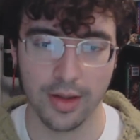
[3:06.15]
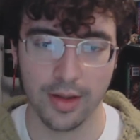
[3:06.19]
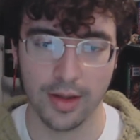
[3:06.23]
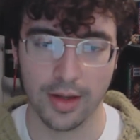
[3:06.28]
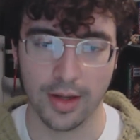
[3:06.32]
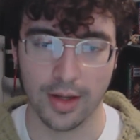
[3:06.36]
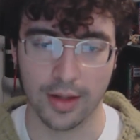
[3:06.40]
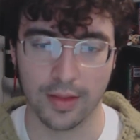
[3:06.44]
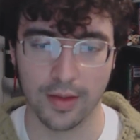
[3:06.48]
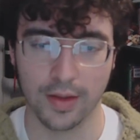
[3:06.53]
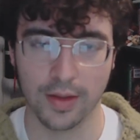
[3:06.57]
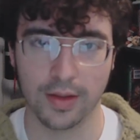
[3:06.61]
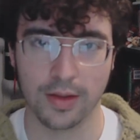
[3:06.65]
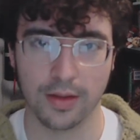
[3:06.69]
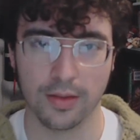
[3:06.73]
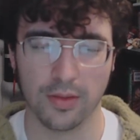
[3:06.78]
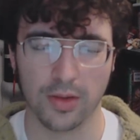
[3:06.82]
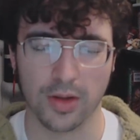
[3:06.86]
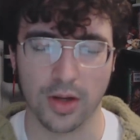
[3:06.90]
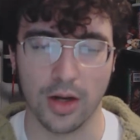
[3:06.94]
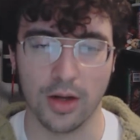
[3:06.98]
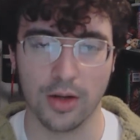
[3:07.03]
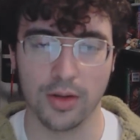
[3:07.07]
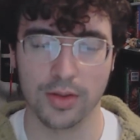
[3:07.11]
I think
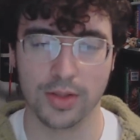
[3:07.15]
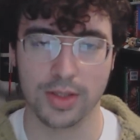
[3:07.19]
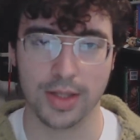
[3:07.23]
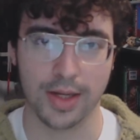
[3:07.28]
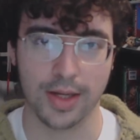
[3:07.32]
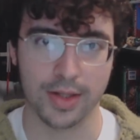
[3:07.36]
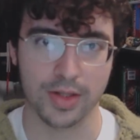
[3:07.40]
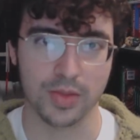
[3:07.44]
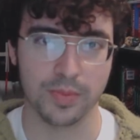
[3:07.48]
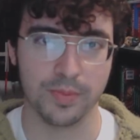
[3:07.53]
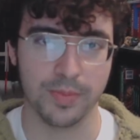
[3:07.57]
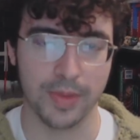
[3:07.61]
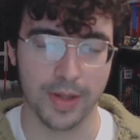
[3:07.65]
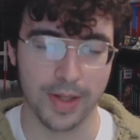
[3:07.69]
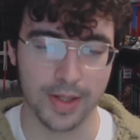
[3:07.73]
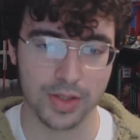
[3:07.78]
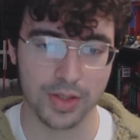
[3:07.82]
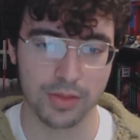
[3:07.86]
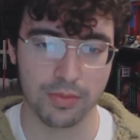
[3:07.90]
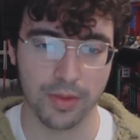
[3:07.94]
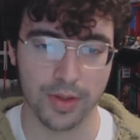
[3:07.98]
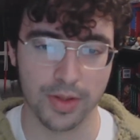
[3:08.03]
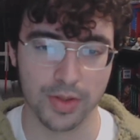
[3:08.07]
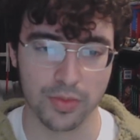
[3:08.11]
Cahill's at his best
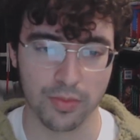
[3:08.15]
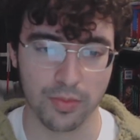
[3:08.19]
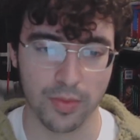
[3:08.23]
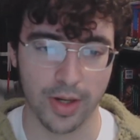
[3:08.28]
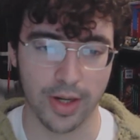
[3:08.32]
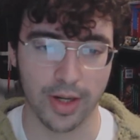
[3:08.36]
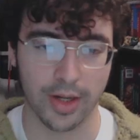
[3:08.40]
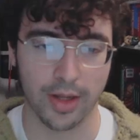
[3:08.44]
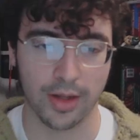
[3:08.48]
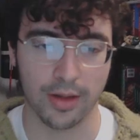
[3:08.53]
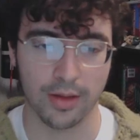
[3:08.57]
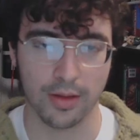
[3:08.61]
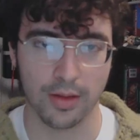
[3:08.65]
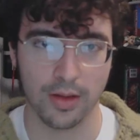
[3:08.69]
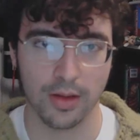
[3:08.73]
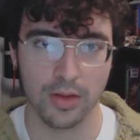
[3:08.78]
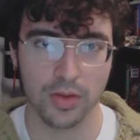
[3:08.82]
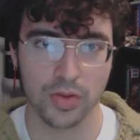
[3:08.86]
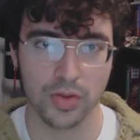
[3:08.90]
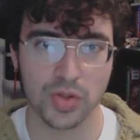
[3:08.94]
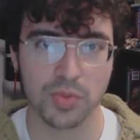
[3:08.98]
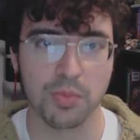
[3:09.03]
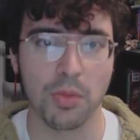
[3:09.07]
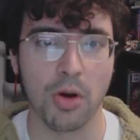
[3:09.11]
when he's writing
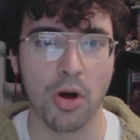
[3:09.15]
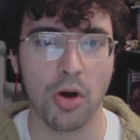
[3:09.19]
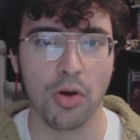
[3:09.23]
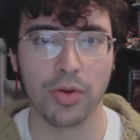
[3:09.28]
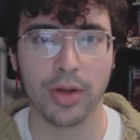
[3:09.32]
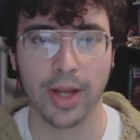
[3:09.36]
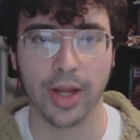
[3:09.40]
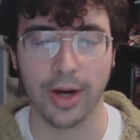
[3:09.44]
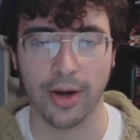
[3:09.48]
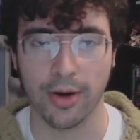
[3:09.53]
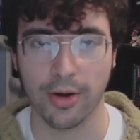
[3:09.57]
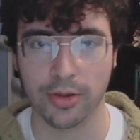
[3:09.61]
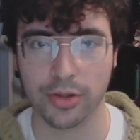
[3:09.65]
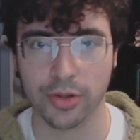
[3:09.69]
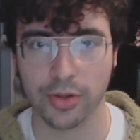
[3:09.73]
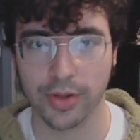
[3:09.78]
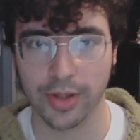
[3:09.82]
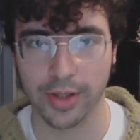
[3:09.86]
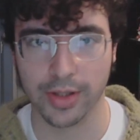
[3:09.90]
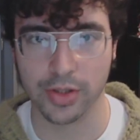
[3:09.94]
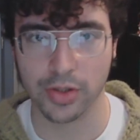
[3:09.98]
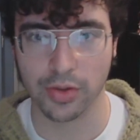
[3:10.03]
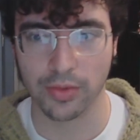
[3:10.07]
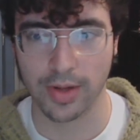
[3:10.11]
small character
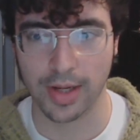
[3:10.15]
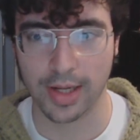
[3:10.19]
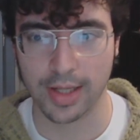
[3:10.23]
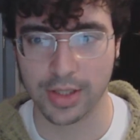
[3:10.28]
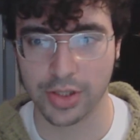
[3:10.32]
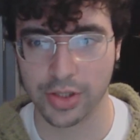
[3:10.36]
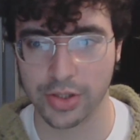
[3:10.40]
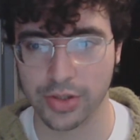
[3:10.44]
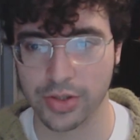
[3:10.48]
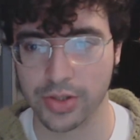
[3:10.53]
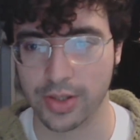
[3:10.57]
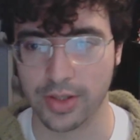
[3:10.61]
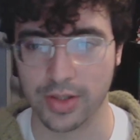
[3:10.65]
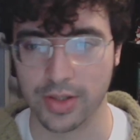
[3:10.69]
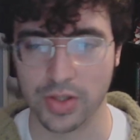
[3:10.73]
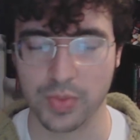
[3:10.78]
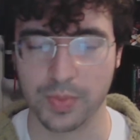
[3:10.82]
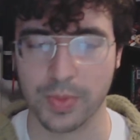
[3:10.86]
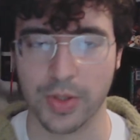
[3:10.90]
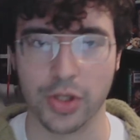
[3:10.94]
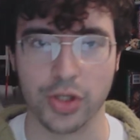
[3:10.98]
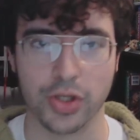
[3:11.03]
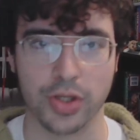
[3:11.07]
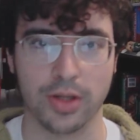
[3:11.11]
interactions and
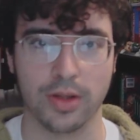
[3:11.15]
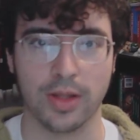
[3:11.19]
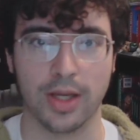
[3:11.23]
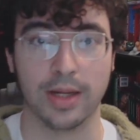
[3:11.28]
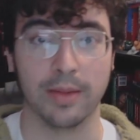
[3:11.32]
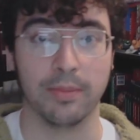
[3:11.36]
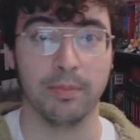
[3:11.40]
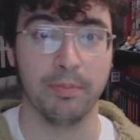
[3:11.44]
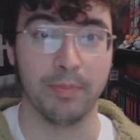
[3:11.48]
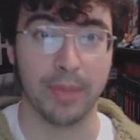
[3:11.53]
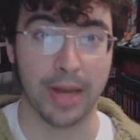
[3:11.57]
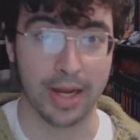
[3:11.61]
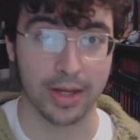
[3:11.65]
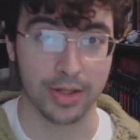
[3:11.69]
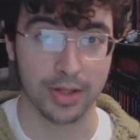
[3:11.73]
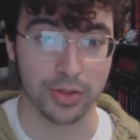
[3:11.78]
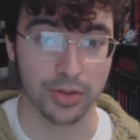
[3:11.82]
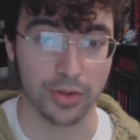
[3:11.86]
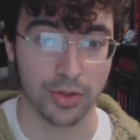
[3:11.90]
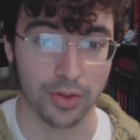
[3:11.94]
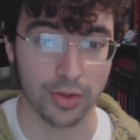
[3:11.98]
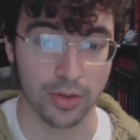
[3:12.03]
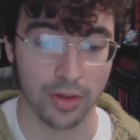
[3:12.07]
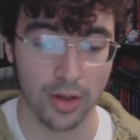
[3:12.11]
especially like
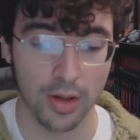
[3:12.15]
banter.